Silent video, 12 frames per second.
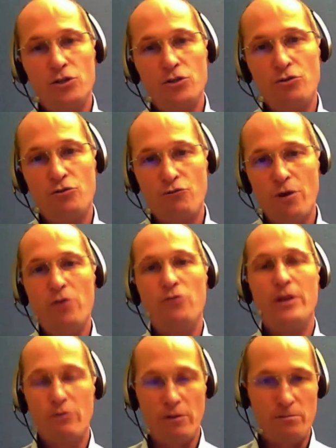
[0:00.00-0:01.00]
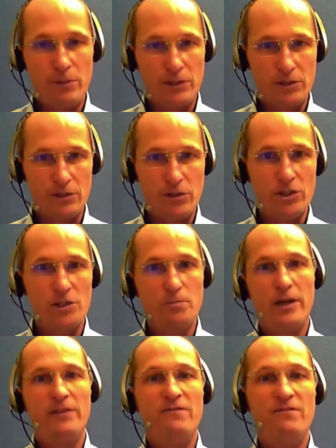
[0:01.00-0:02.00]
grow their own businesses by
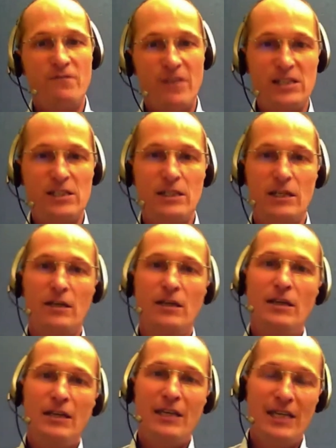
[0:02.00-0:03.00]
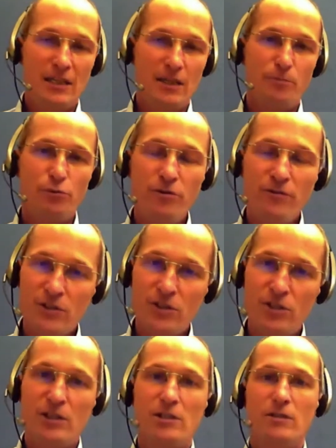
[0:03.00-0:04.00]
investing in the proven
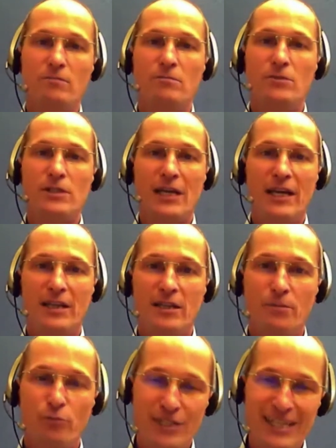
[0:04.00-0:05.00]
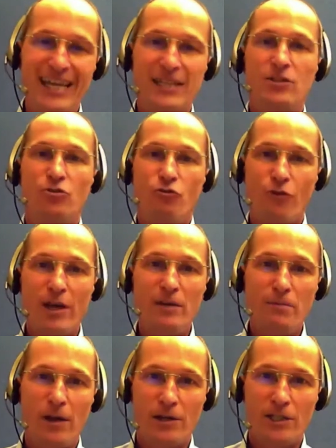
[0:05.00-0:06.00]
systems and the protected
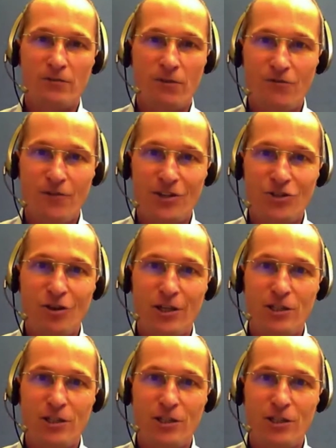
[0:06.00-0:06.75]
trademarks of a franchise